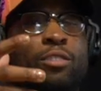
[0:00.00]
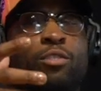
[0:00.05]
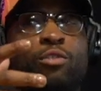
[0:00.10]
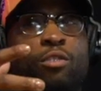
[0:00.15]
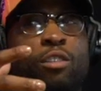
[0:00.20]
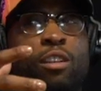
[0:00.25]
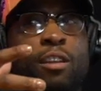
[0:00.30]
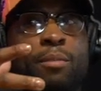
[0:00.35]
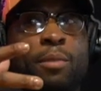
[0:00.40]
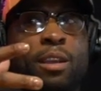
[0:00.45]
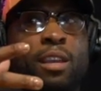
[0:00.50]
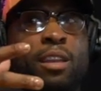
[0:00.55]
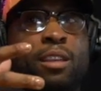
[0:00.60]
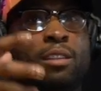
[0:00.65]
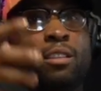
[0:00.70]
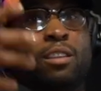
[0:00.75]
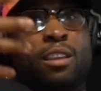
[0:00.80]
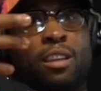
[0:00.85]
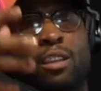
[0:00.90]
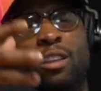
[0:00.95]
you know what I
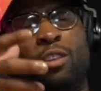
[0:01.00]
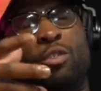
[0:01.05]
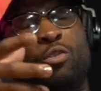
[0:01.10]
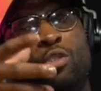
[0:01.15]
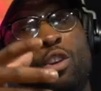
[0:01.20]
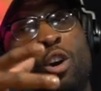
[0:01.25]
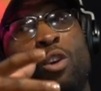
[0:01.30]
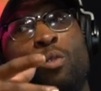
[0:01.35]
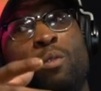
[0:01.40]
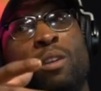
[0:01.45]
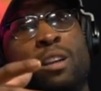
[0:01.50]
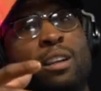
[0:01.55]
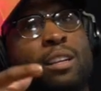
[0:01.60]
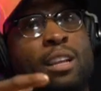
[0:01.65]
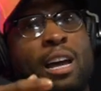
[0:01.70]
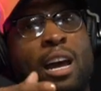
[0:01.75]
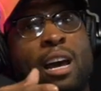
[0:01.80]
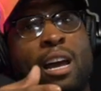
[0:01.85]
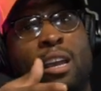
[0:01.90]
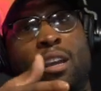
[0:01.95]
mean? You don't want to
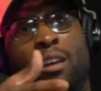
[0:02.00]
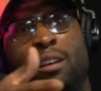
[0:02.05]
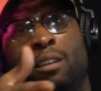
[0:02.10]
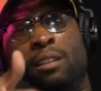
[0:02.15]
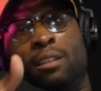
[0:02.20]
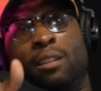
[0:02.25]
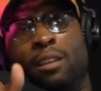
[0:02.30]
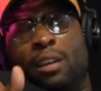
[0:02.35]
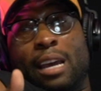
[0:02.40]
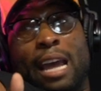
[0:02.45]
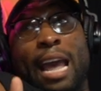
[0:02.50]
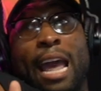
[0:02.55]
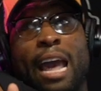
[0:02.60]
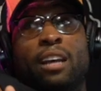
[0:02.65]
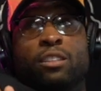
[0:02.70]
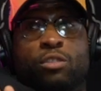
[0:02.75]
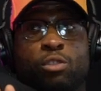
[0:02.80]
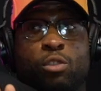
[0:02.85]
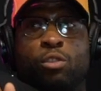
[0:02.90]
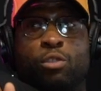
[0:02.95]
die a, a
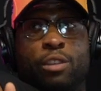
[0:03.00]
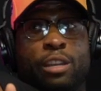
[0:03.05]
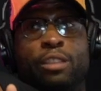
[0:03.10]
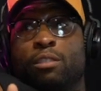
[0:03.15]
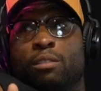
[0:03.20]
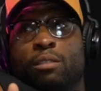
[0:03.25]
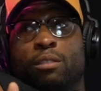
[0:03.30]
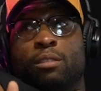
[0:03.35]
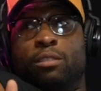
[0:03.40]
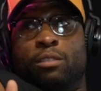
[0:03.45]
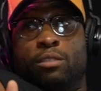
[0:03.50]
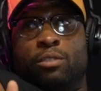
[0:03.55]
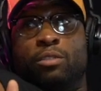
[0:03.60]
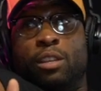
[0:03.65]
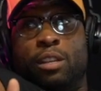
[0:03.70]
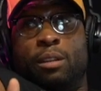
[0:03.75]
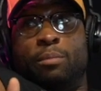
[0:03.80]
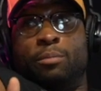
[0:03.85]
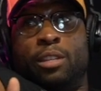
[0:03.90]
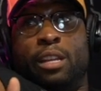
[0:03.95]
asshole either. You
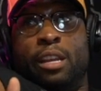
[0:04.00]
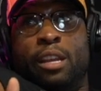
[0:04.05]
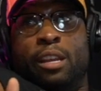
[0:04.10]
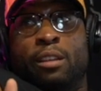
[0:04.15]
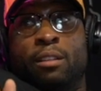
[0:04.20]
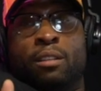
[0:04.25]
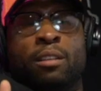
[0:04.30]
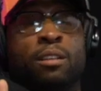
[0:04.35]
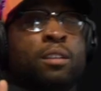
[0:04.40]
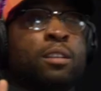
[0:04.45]
see what I'm saying?